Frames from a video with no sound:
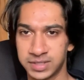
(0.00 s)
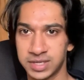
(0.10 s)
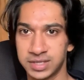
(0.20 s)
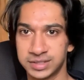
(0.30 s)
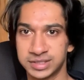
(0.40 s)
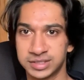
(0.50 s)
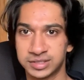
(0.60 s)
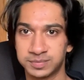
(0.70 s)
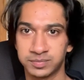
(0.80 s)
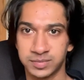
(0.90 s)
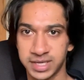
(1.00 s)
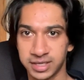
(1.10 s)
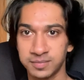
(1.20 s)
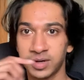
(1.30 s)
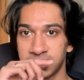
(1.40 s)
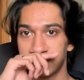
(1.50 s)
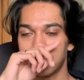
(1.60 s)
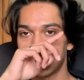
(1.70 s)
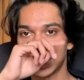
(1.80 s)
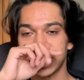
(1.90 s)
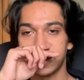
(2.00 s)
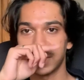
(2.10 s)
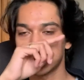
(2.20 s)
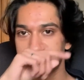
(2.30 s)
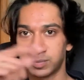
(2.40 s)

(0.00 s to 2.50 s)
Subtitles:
because taking money from your savings